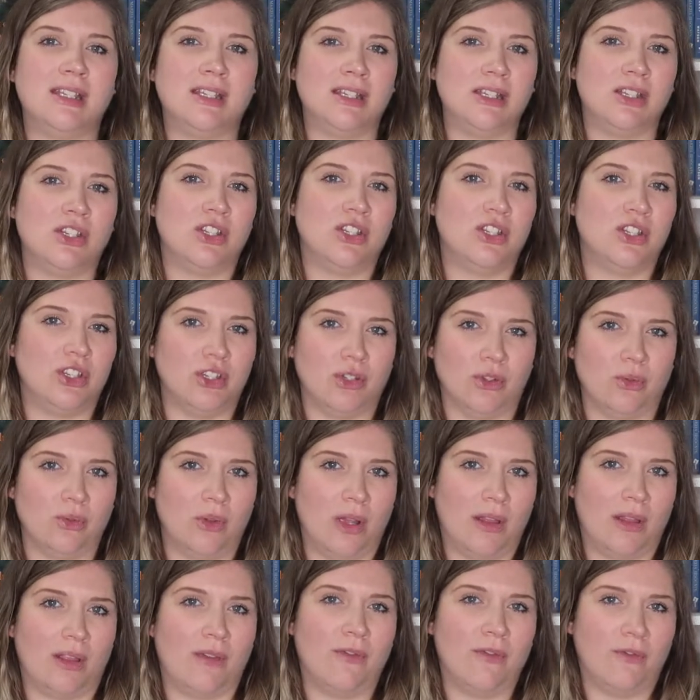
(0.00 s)
to do
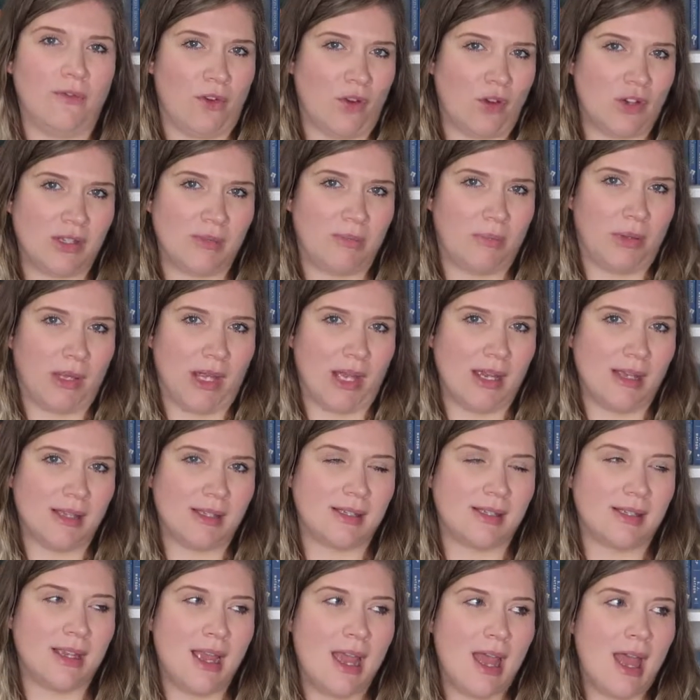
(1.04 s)
in the first
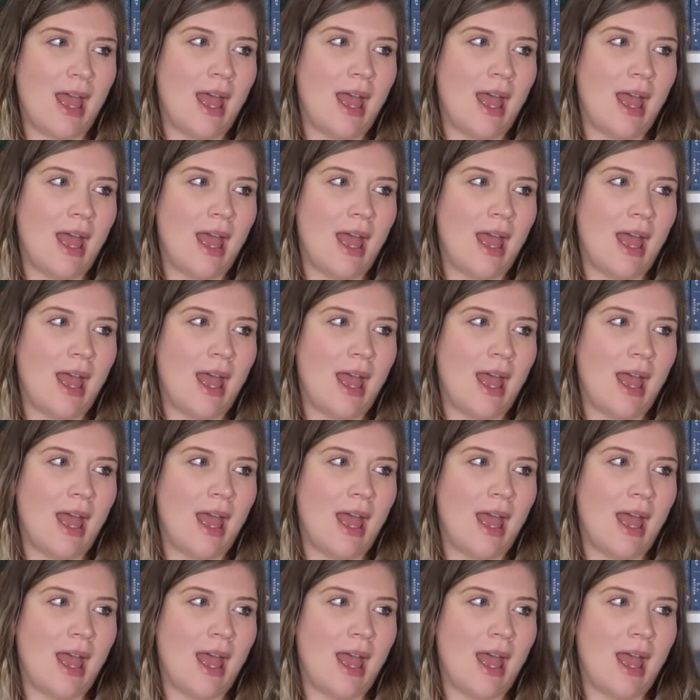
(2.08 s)
place.